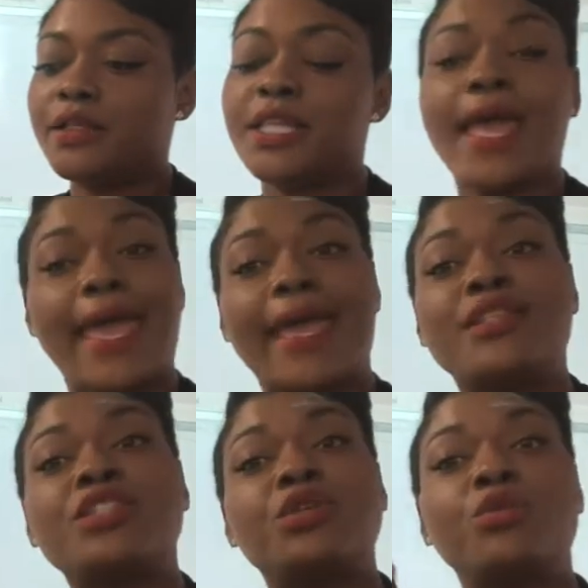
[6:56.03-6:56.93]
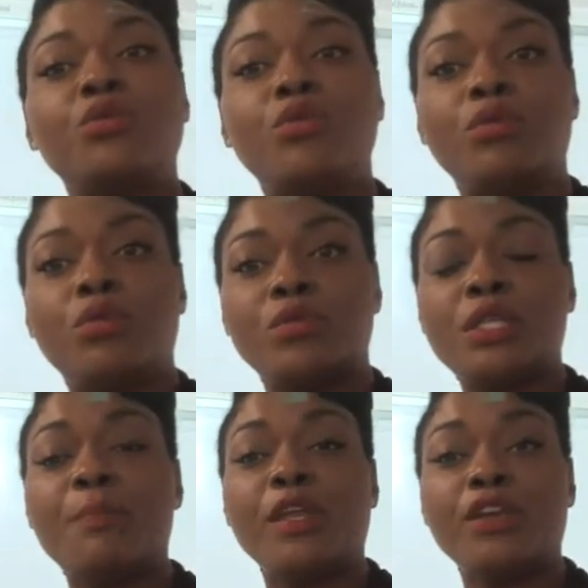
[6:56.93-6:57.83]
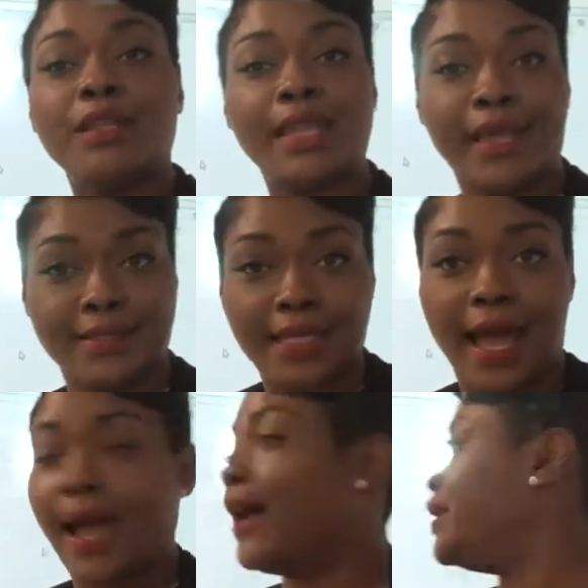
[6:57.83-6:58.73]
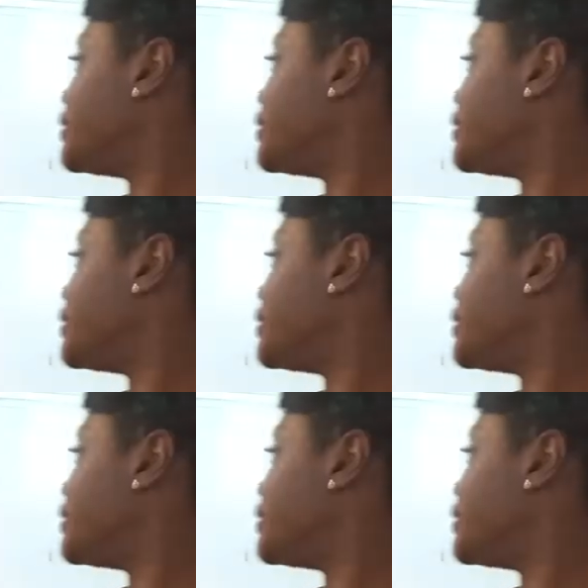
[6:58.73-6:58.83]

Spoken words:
to add to be your lengths guide.